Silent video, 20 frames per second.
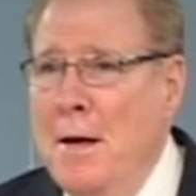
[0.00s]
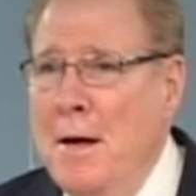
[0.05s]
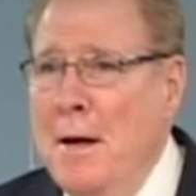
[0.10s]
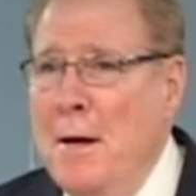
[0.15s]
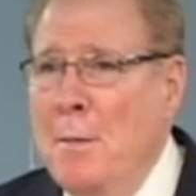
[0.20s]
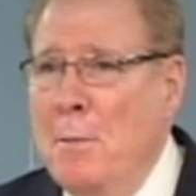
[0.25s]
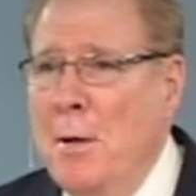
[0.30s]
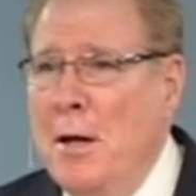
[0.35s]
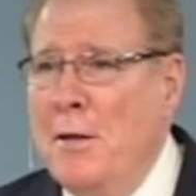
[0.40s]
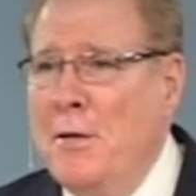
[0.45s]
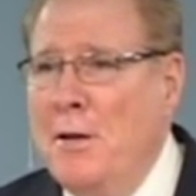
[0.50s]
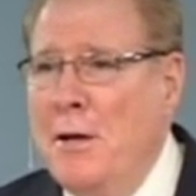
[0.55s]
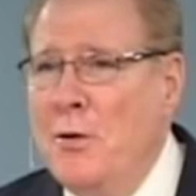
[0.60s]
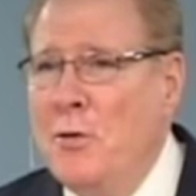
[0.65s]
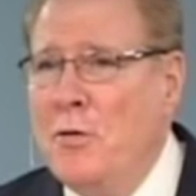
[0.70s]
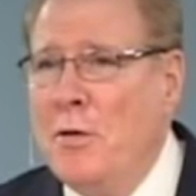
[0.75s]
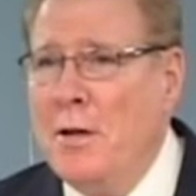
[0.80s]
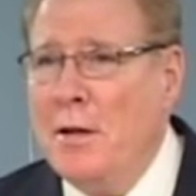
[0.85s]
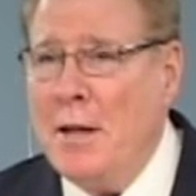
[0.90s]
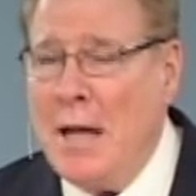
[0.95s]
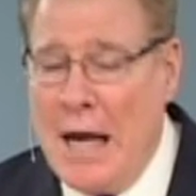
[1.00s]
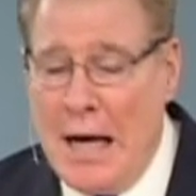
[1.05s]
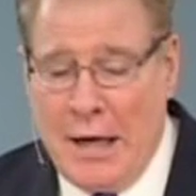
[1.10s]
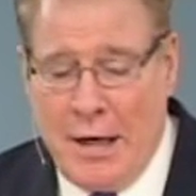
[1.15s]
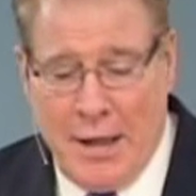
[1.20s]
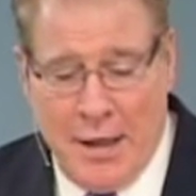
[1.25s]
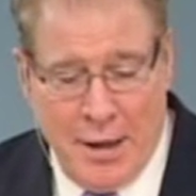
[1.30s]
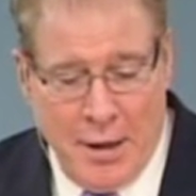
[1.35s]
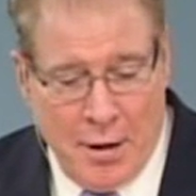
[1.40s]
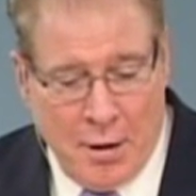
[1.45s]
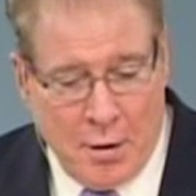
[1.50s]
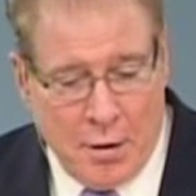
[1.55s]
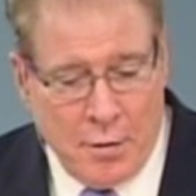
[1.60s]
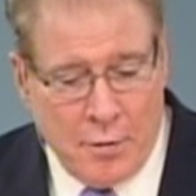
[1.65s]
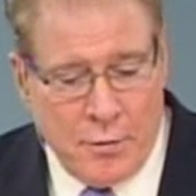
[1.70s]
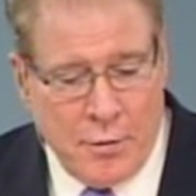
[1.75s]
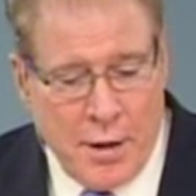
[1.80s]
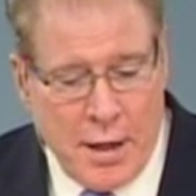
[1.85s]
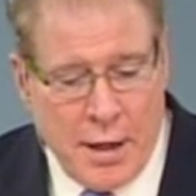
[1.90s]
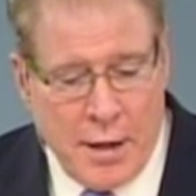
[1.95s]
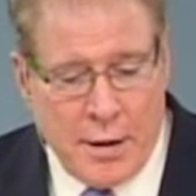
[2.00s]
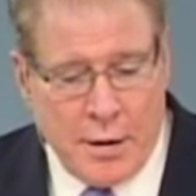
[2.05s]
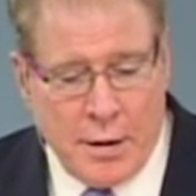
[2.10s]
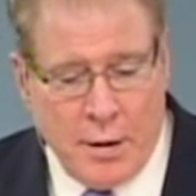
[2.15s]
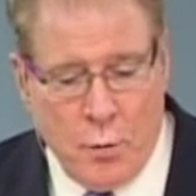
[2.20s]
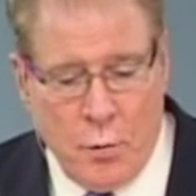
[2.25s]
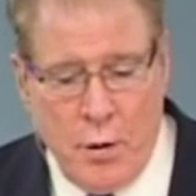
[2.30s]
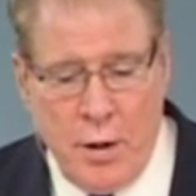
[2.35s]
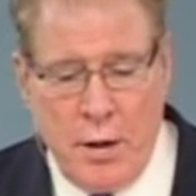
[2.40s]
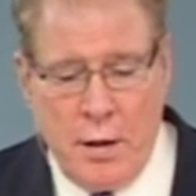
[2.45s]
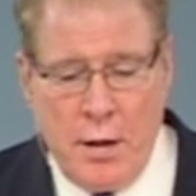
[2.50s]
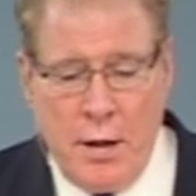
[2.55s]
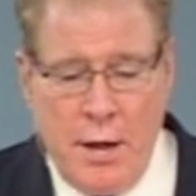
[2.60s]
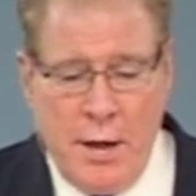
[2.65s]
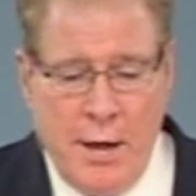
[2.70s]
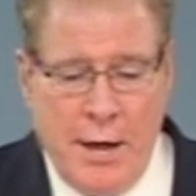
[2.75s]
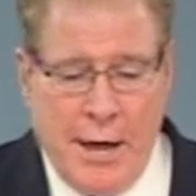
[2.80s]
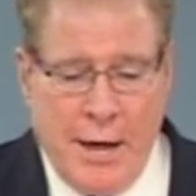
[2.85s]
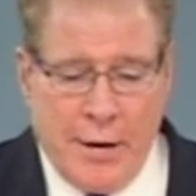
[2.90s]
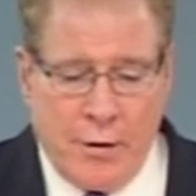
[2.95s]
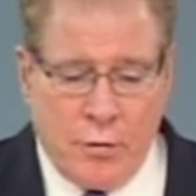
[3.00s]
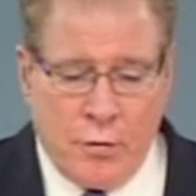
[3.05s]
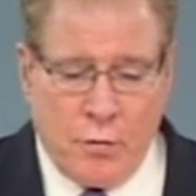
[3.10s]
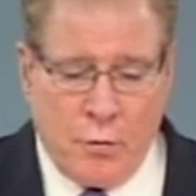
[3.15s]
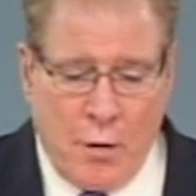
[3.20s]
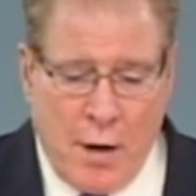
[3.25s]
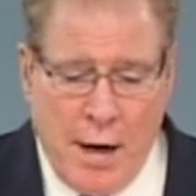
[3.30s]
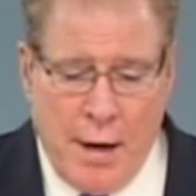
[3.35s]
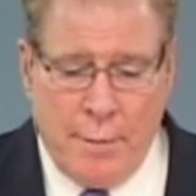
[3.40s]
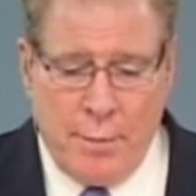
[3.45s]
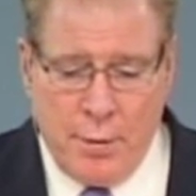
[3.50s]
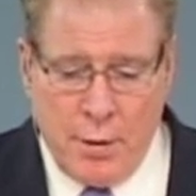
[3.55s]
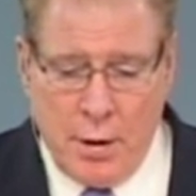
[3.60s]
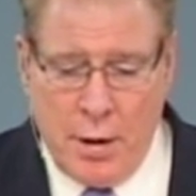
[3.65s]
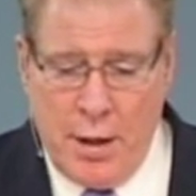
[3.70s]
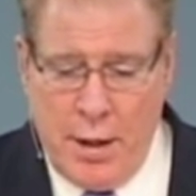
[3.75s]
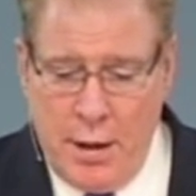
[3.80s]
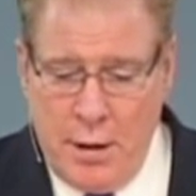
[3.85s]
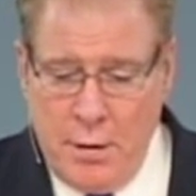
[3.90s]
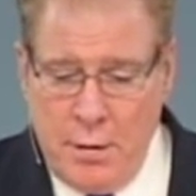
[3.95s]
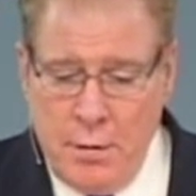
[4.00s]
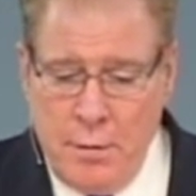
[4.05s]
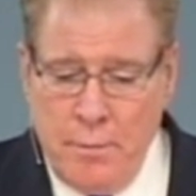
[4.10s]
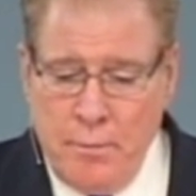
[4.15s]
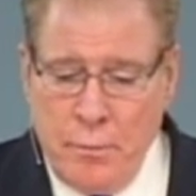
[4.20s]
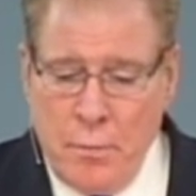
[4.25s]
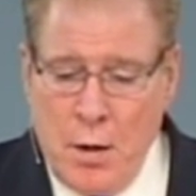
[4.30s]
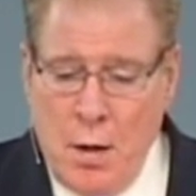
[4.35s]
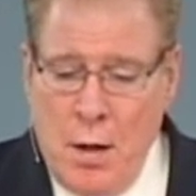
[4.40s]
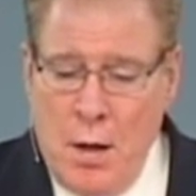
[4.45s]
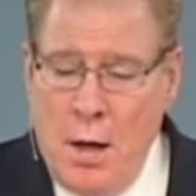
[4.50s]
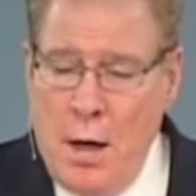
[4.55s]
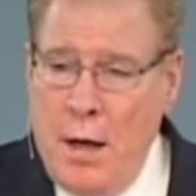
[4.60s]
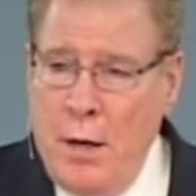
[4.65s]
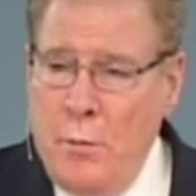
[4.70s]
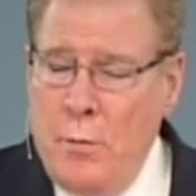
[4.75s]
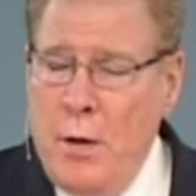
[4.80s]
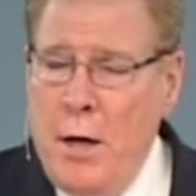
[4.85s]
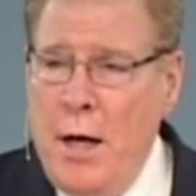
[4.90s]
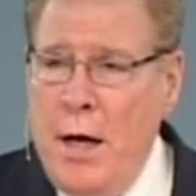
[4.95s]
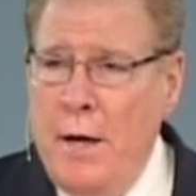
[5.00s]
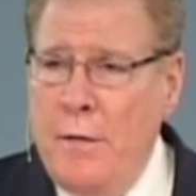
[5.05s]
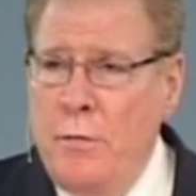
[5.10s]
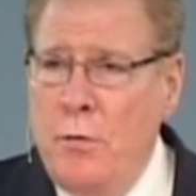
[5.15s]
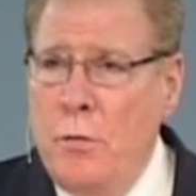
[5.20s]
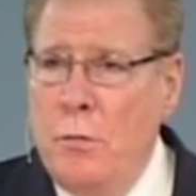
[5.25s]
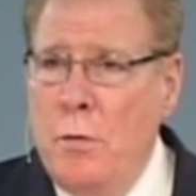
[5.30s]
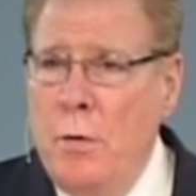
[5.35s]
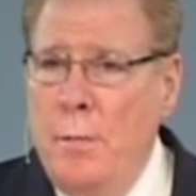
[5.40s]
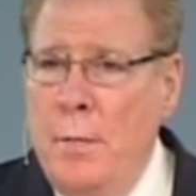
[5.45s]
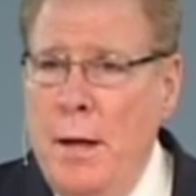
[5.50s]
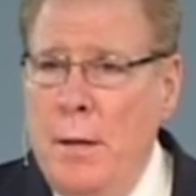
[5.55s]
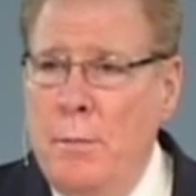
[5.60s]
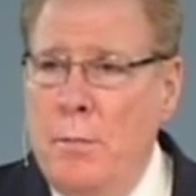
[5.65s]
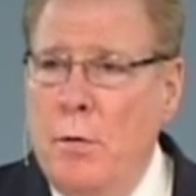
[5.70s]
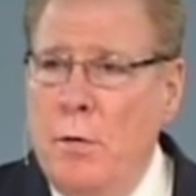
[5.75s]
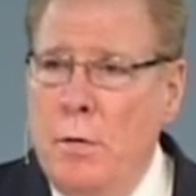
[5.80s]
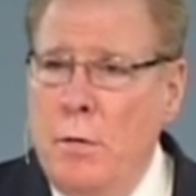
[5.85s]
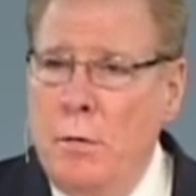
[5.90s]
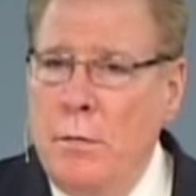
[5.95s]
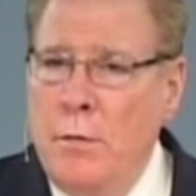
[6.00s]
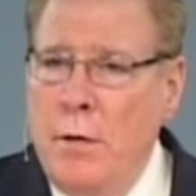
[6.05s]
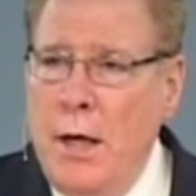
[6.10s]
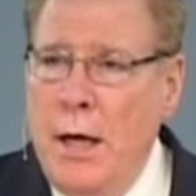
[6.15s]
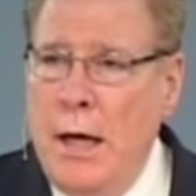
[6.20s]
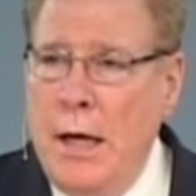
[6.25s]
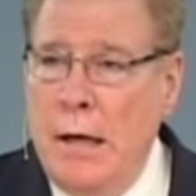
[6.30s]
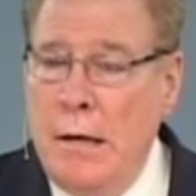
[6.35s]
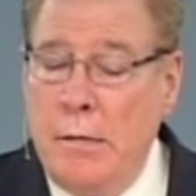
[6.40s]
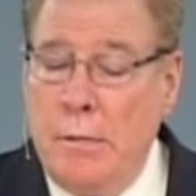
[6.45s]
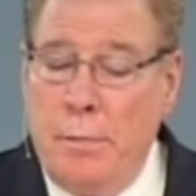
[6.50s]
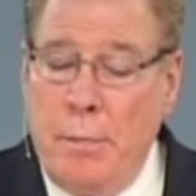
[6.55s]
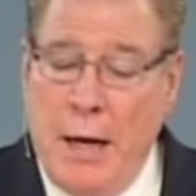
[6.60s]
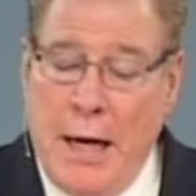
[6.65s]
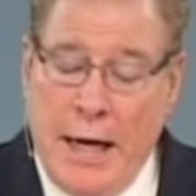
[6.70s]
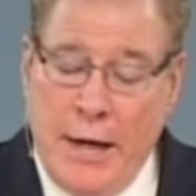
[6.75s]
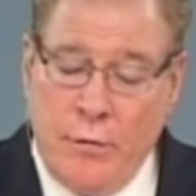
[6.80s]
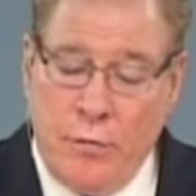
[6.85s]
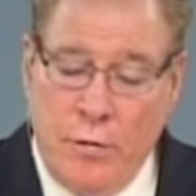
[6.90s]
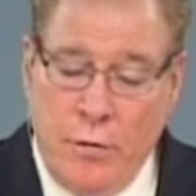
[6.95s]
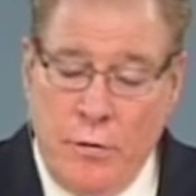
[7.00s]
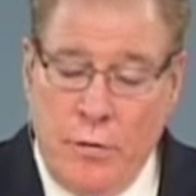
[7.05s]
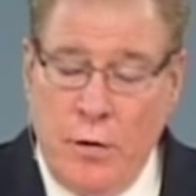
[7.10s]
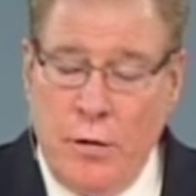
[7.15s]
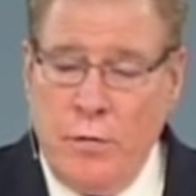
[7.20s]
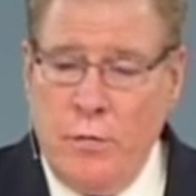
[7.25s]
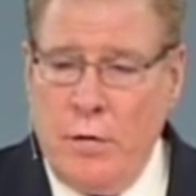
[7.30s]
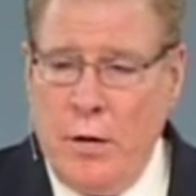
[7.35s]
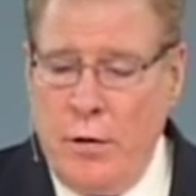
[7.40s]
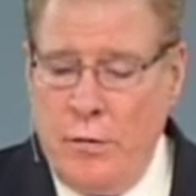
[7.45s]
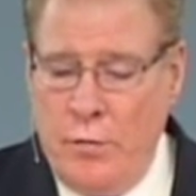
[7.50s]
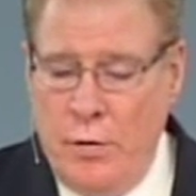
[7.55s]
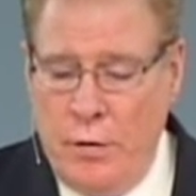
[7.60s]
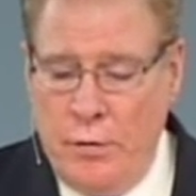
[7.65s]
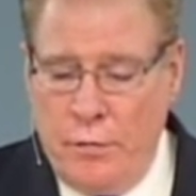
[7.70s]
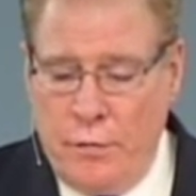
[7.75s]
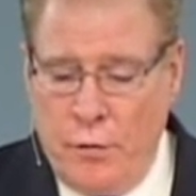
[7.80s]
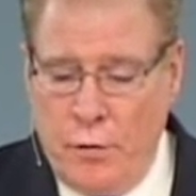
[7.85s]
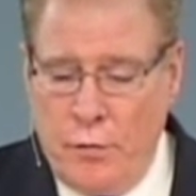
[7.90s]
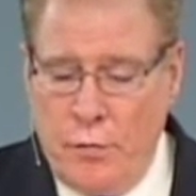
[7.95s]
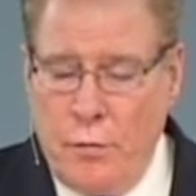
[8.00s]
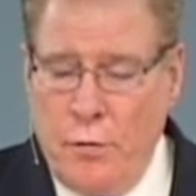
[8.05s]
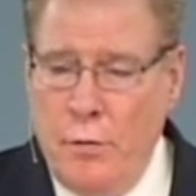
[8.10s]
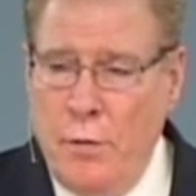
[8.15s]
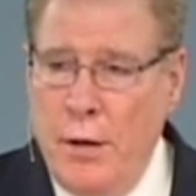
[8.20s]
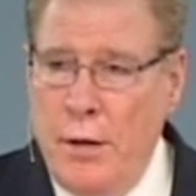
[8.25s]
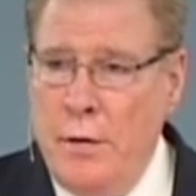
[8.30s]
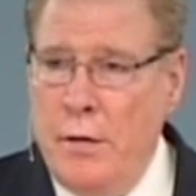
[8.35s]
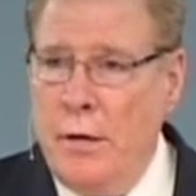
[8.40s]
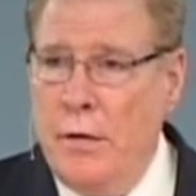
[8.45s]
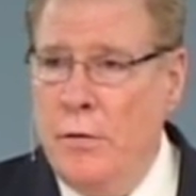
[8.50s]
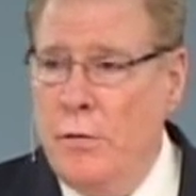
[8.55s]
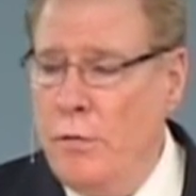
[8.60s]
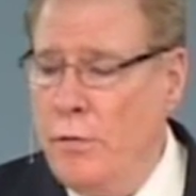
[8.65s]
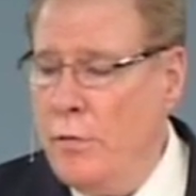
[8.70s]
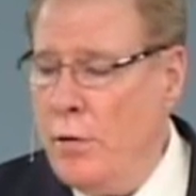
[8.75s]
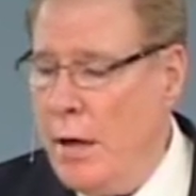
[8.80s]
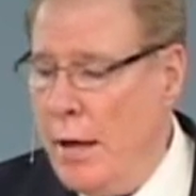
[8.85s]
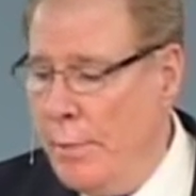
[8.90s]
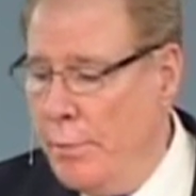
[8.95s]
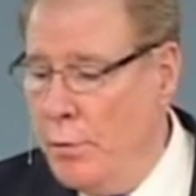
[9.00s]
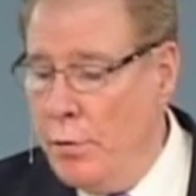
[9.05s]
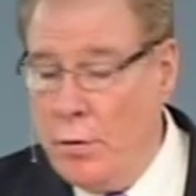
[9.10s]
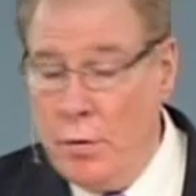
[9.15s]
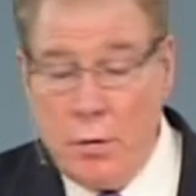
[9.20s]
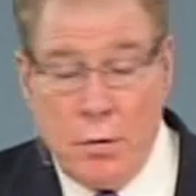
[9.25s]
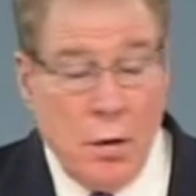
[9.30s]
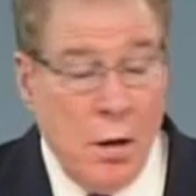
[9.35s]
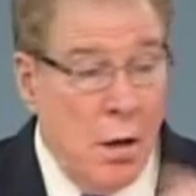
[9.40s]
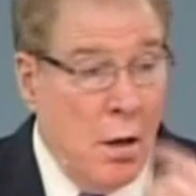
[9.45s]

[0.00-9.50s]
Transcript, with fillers: But there's a lot here that we can extrapolate, and we have to remember that passages such as First Corinthians chapter